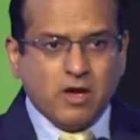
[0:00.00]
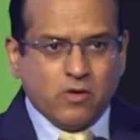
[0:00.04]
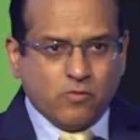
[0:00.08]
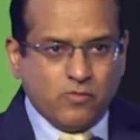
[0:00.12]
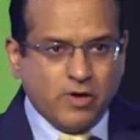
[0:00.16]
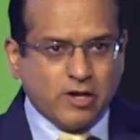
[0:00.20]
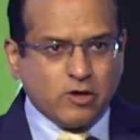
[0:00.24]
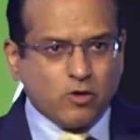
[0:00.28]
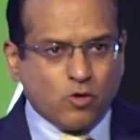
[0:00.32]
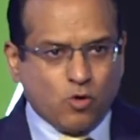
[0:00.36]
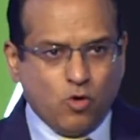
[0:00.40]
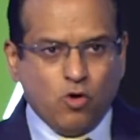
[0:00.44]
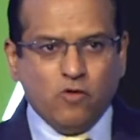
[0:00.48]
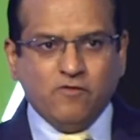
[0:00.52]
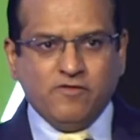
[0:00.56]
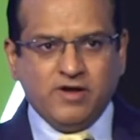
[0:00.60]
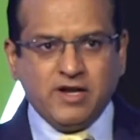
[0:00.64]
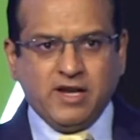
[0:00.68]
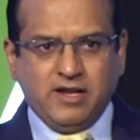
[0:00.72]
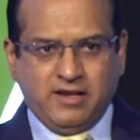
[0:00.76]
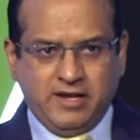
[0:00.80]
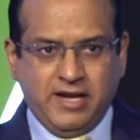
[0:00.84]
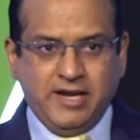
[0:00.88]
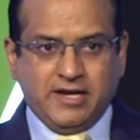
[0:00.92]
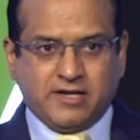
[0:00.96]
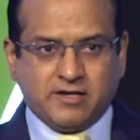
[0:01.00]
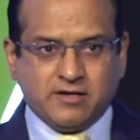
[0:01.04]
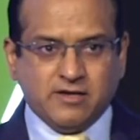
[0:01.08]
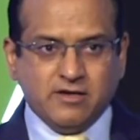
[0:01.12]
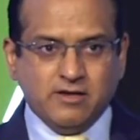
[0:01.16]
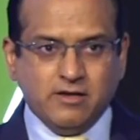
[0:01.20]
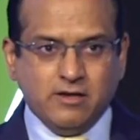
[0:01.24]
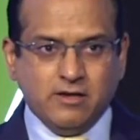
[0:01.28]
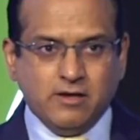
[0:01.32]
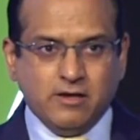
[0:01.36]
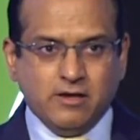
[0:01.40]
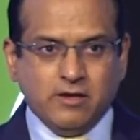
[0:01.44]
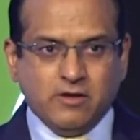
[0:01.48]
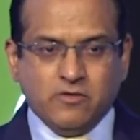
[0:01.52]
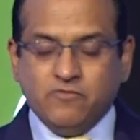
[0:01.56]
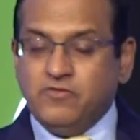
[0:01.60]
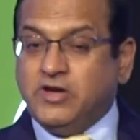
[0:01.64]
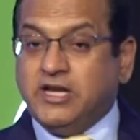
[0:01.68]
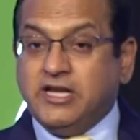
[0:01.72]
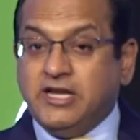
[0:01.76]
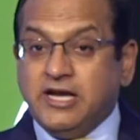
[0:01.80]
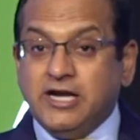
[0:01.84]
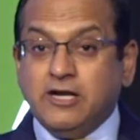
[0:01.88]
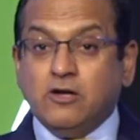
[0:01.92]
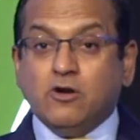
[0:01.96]
When COVID hit, we
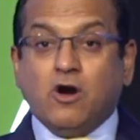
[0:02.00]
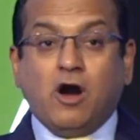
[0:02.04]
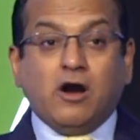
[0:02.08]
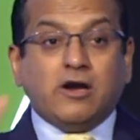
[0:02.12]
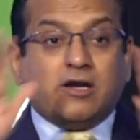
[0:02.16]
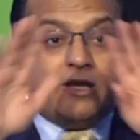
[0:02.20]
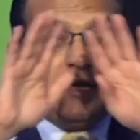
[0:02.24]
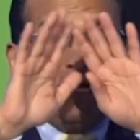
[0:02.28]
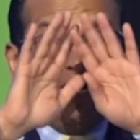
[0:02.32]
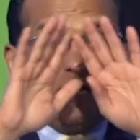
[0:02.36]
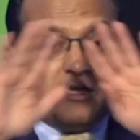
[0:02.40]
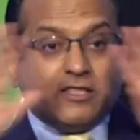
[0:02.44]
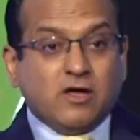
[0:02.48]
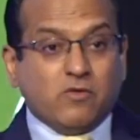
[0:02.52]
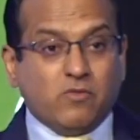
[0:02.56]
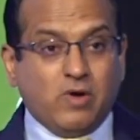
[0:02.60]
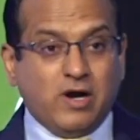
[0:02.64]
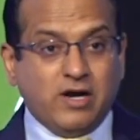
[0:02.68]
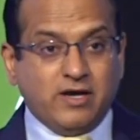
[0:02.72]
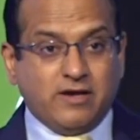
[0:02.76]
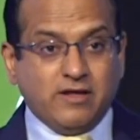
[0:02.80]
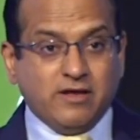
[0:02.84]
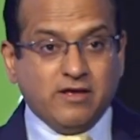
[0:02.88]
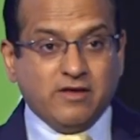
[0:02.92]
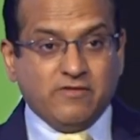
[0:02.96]
did not need the world.